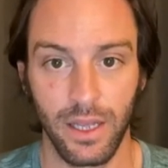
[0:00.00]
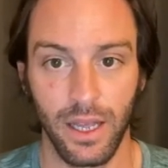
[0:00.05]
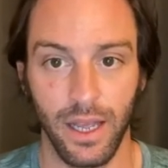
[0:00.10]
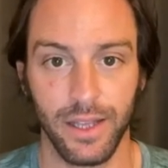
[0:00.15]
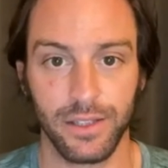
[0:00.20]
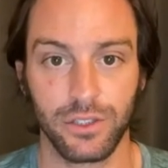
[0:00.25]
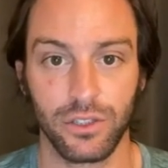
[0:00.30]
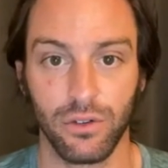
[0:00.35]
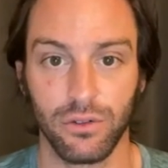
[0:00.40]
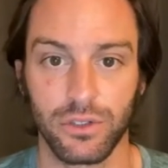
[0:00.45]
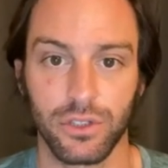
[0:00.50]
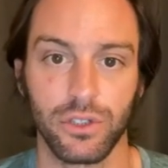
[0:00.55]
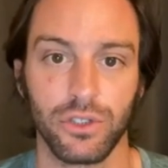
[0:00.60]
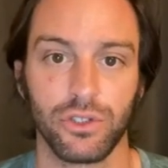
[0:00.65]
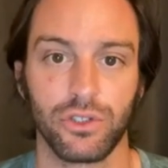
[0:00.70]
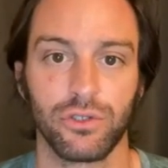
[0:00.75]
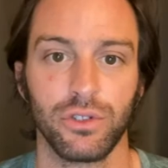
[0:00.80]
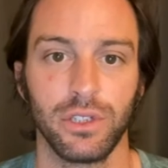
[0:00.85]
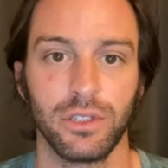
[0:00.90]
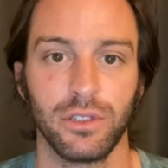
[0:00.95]
And so it's
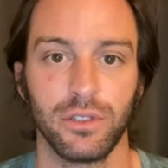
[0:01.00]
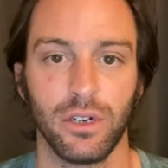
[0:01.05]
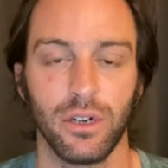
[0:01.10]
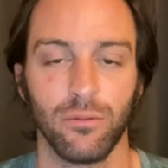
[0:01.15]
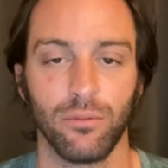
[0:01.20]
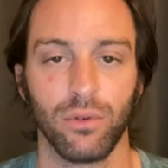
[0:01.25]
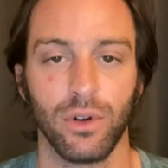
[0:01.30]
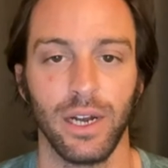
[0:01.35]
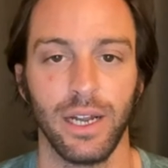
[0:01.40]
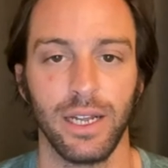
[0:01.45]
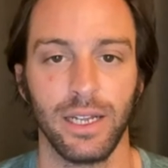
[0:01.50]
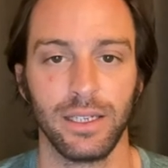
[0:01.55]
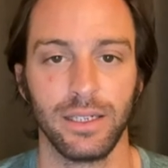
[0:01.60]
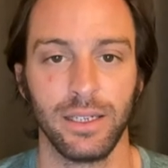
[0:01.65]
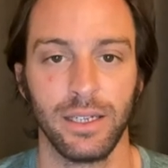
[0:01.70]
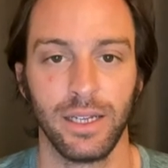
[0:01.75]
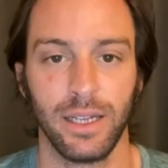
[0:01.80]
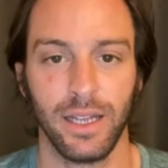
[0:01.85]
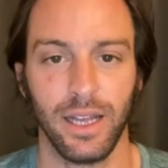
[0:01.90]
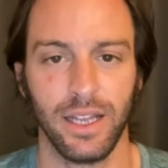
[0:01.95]
constricting our brain.
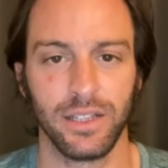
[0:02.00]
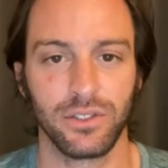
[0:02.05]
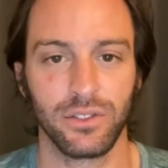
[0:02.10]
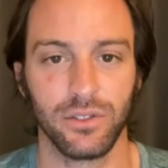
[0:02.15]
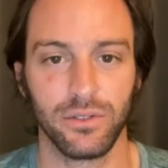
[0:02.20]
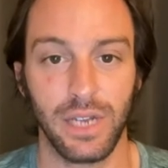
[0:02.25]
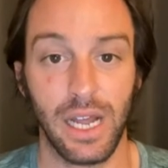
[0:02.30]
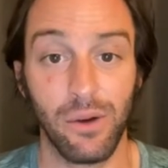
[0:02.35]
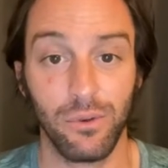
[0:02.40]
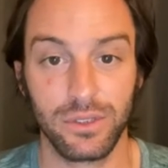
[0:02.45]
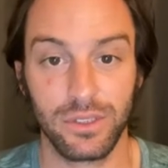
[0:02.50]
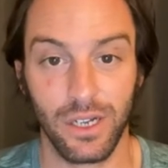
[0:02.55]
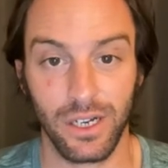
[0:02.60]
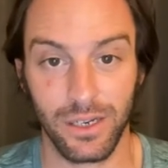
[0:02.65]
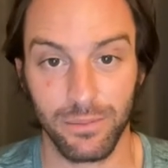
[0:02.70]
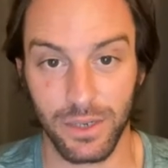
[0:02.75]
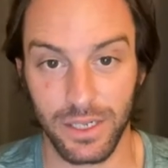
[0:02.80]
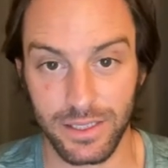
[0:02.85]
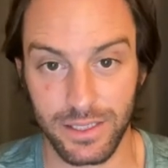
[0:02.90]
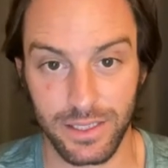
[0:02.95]
And so now we're talking
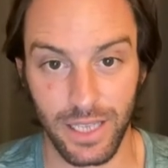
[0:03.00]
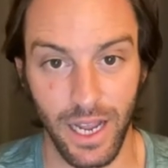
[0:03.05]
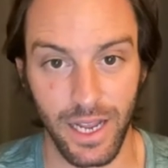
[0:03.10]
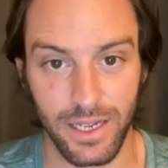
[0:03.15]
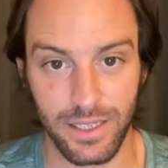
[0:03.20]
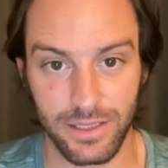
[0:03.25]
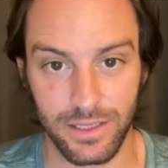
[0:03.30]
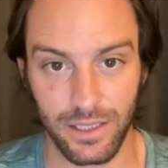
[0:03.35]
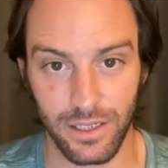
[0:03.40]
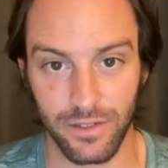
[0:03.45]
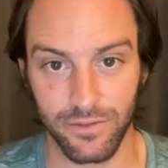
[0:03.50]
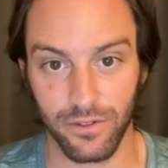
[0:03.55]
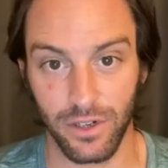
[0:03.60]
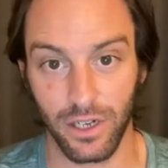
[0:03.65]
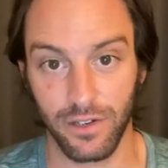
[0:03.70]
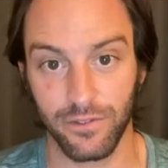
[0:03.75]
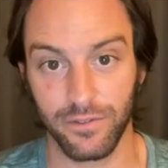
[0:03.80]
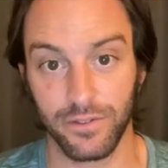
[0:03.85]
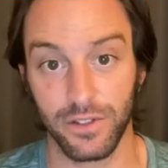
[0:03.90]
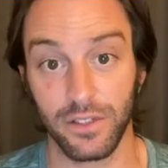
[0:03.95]
about science of,
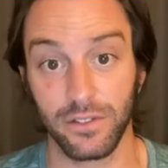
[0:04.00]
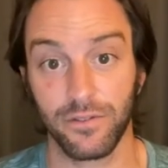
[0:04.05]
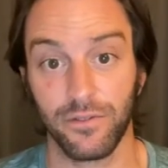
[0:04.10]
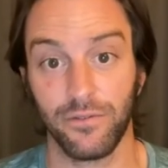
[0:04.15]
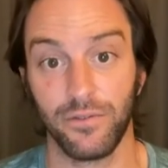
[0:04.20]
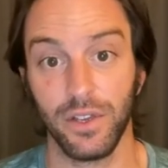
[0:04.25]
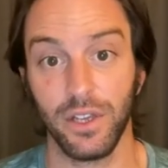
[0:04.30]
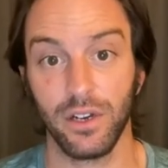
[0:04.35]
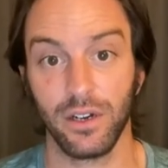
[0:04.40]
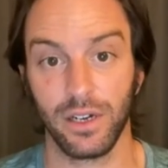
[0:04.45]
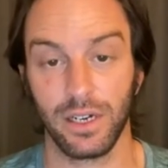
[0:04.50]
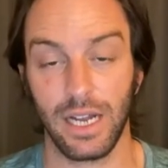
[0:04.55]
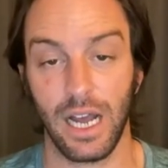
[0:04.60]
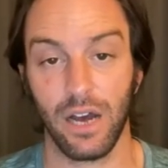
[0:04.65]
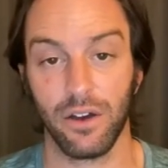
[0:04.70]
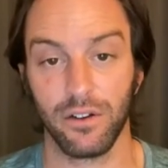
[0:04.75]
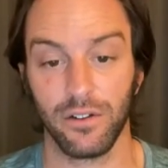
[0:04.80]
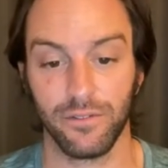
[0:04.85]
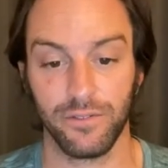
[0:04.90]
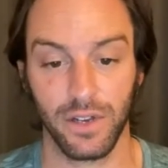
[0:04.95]
of this fear and
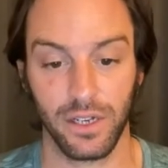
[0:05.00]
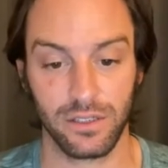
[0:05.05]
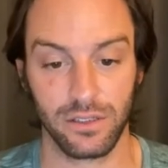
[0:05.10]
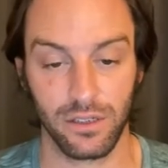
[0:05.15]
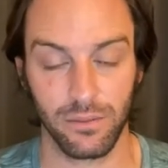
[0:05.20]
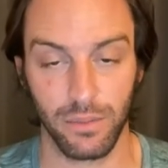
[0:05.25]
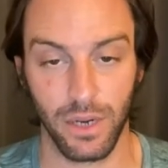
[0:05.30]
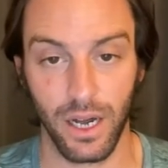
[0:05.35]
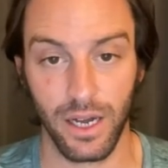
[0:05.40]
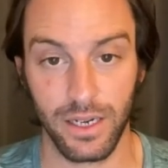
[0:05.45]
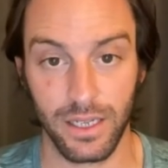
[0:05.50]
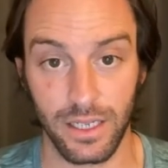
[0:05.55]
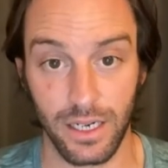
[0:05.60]
how it affects our body.